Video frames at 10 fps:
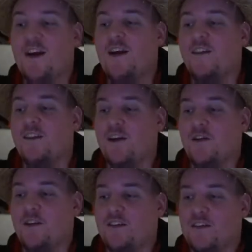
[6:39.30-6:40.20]
There
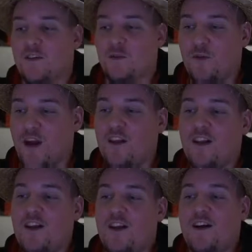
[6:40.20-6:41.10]
is
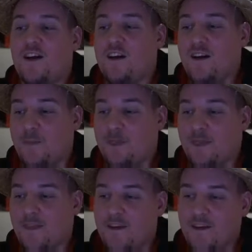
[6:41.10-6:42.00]
Urel
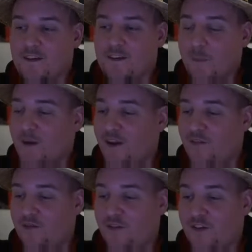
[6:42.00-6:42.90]
coming in
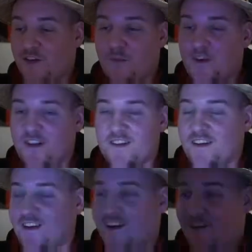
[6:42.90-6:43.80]
for some
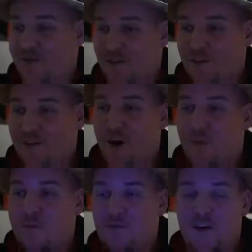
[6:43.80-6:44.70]
reason for the
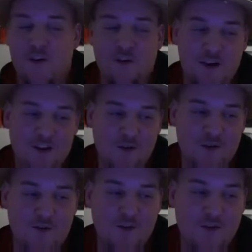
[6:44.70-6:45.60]
Darkmoon Faire expansion
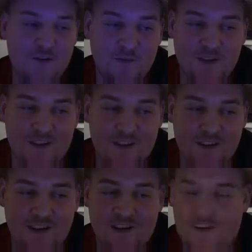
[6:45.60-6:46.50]
whenever she should have been in
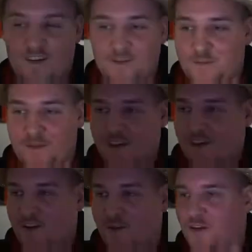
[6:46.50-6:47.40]
like
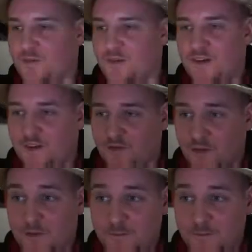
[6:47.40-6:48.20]
something completely different.